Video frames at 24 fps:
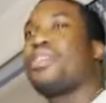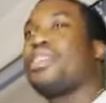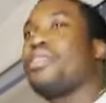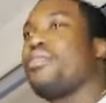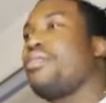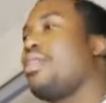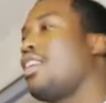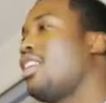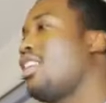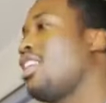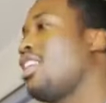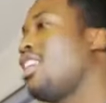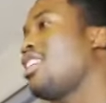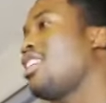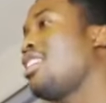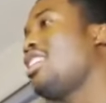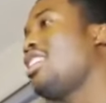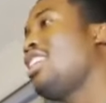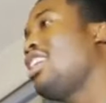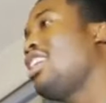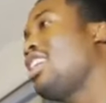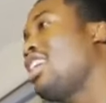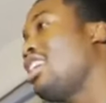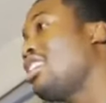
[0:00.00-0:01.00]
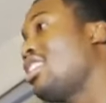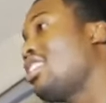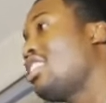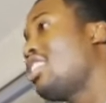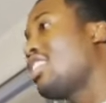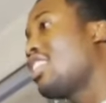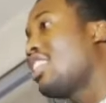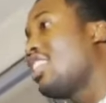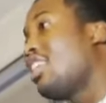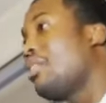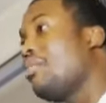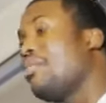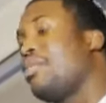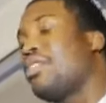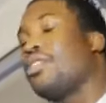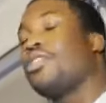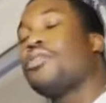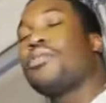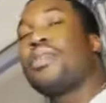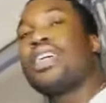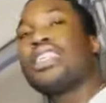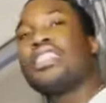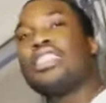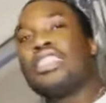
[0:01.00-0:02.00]
no money by next year. That shit keep me
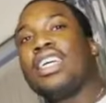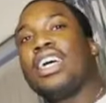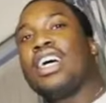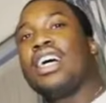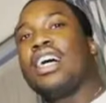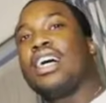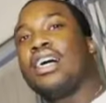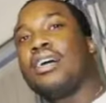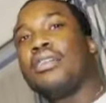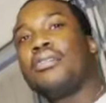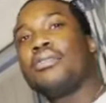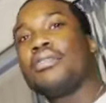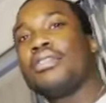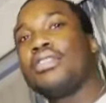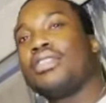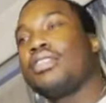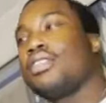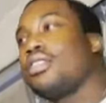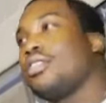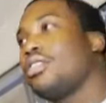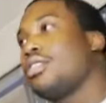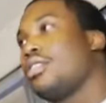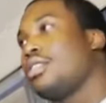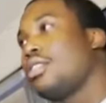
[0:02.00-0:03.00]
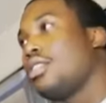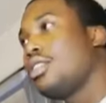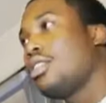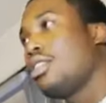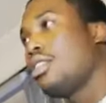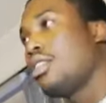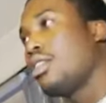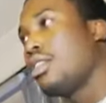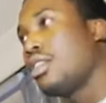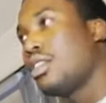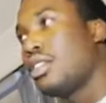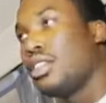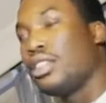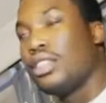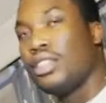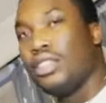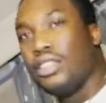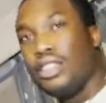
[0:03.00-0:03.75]
on my job. No, you, you know? Doing something right.